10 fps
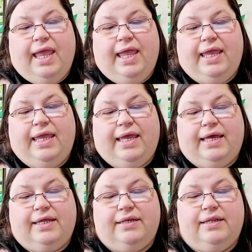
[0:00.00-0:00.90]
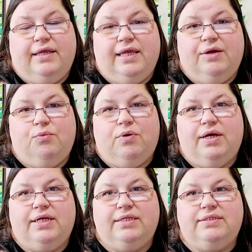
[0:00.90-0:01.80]
and it
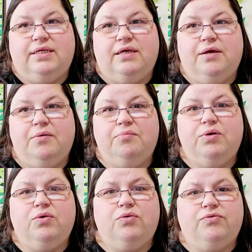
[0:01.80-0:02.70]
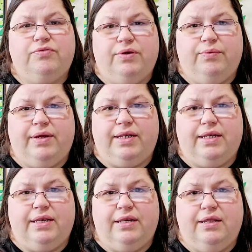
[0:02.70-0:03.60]
was beautifully
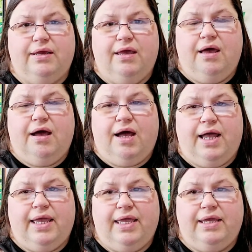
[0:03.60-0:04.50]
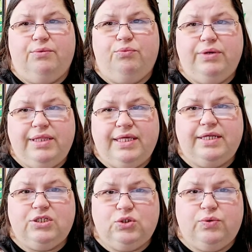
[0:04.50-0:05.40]
written. I really
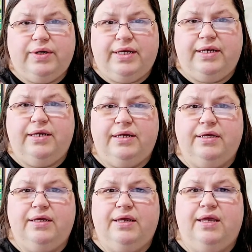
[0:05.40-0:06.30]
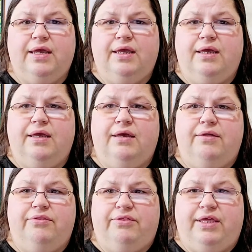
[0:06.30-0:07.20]
enjoyed
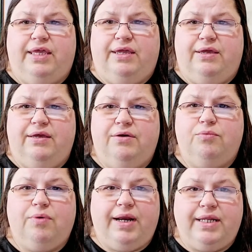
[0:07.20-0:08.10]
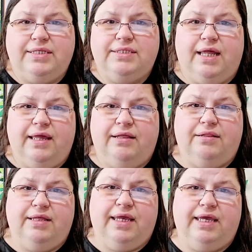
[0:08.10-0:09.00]
the writing
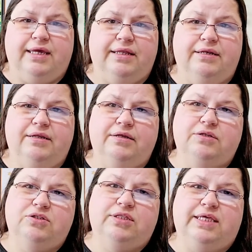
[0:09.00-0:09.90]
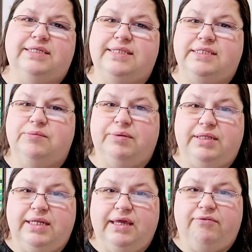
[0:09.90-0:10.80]
style and the
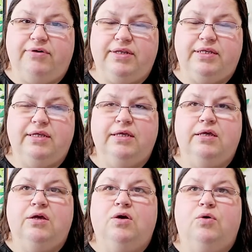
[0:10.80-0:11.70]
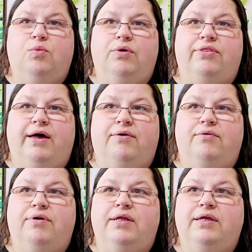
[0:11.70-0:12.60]
accessibility of it
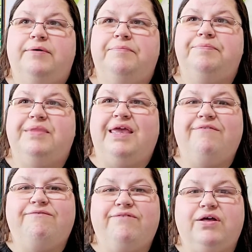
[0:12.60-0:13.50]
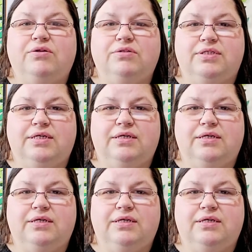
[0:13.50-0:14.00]
without, it felt